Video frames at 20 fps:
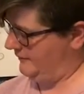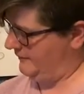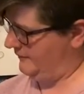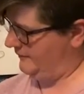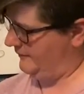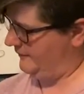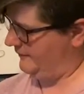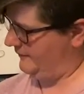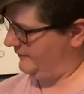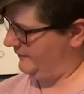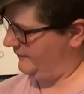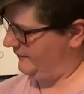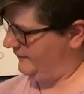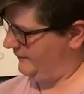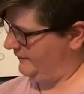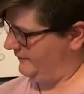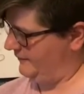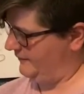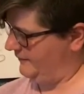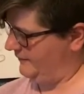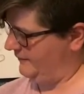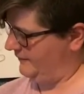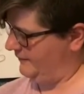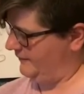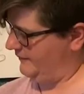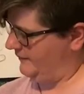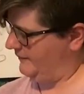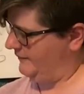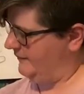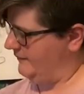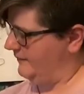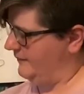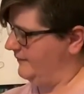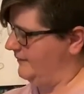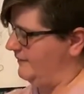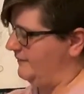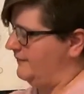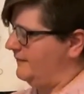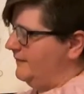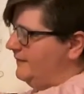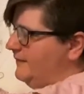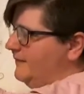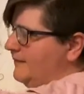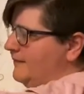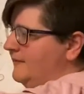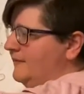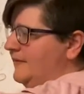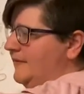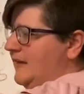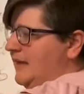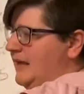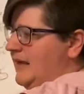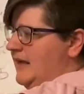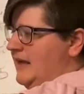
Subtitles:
(silence)